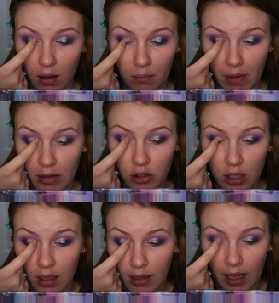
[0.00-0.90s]

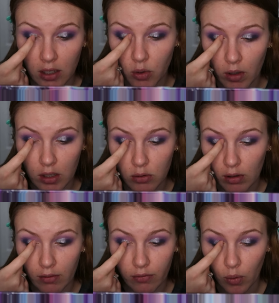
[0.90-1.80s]
mentioned that
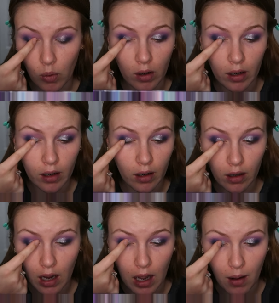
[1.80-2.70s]

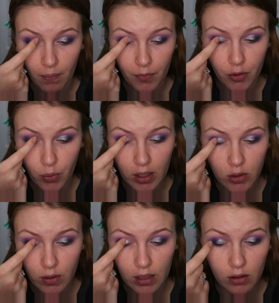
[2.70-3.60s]

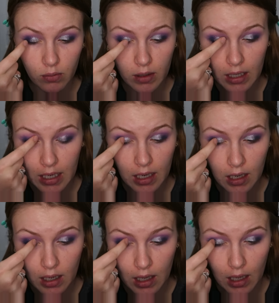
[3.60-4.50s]
2023,
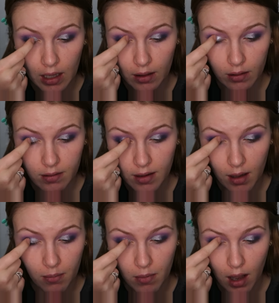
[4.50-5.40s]

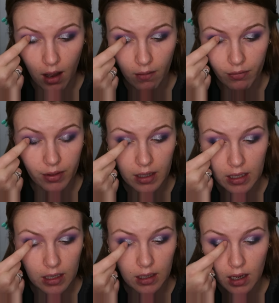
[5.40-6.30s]
some of
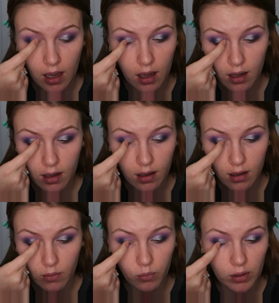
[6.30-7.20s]
the
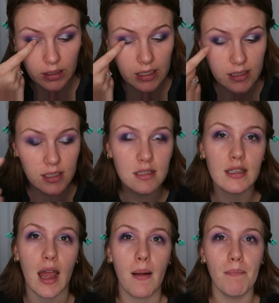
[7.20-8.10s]
releases
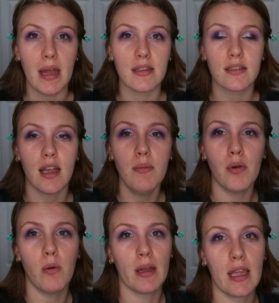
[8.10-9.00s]
got messed up.
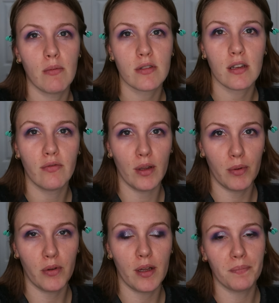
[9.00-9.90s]
Oh, my camera's gonna flip.
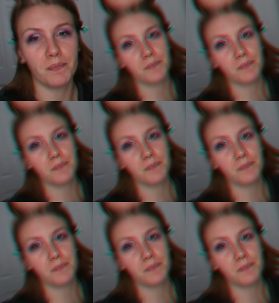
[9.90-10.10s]
Hold on.